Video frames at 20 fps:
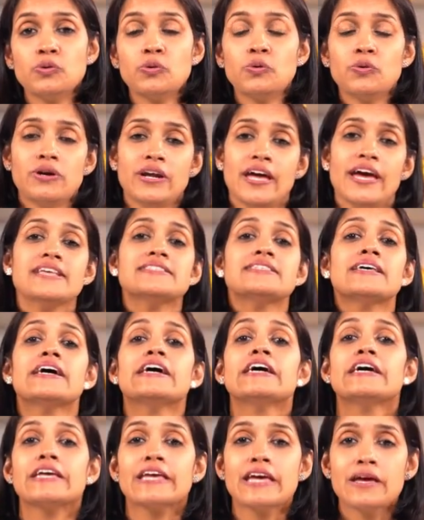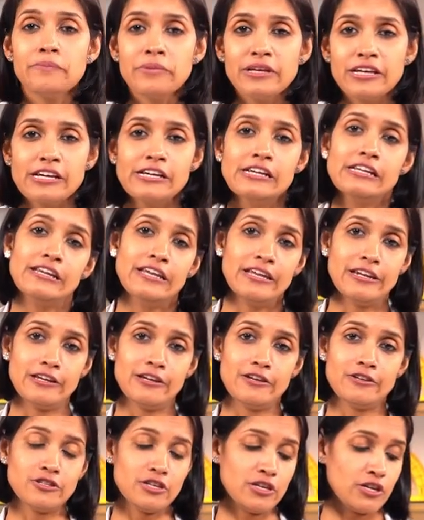known as chemical
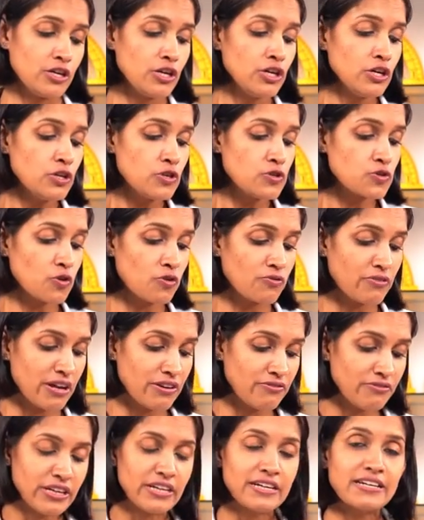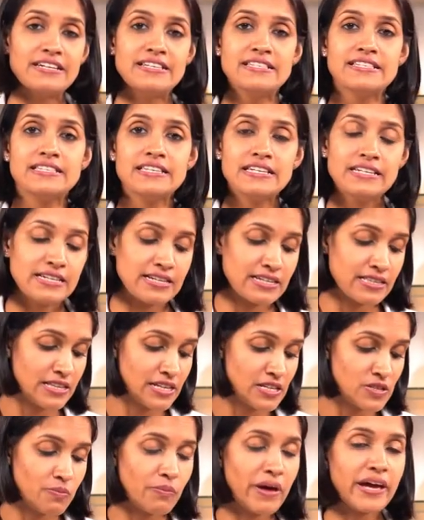energy. So when we consider
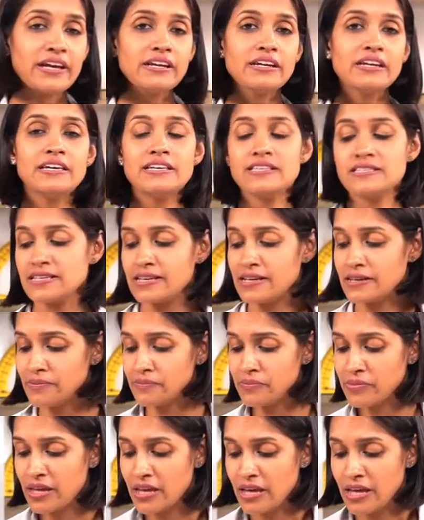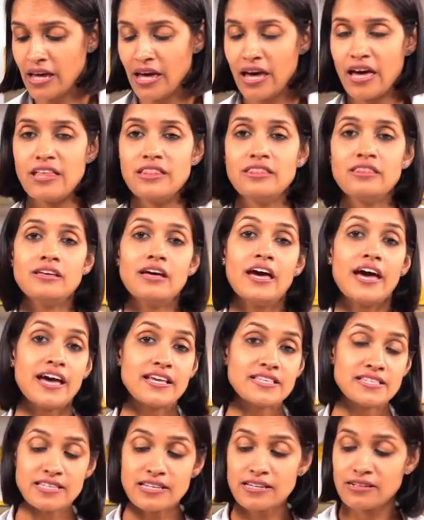this magnesium and the
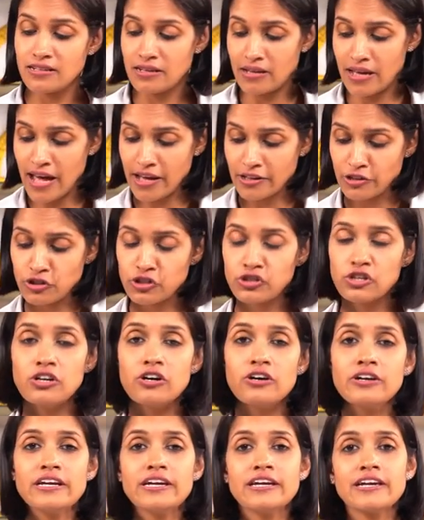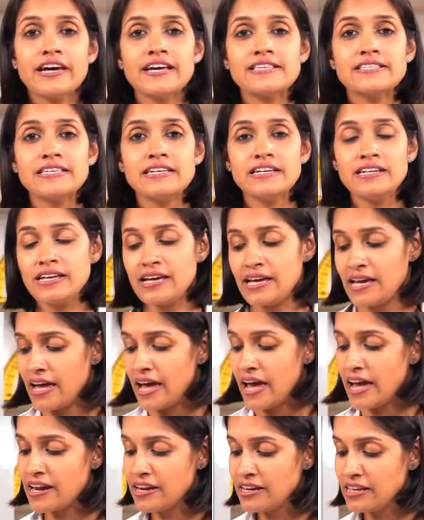acid, hydrochloric acid,
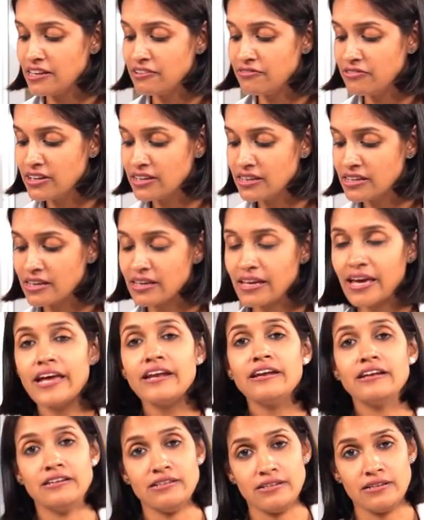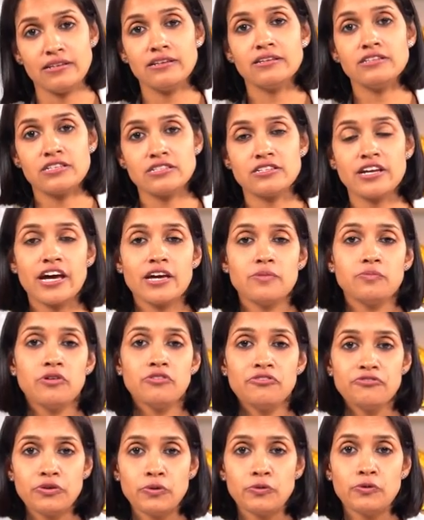and even the candle, it's a type
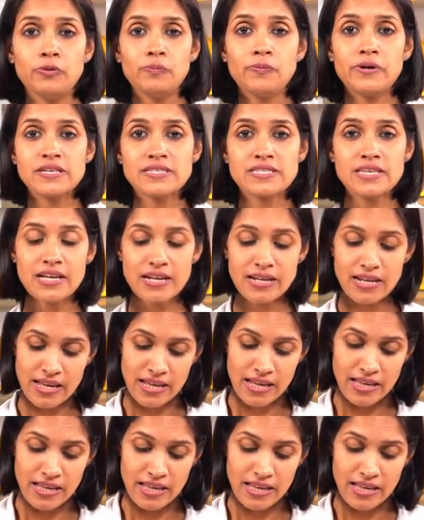of fuel present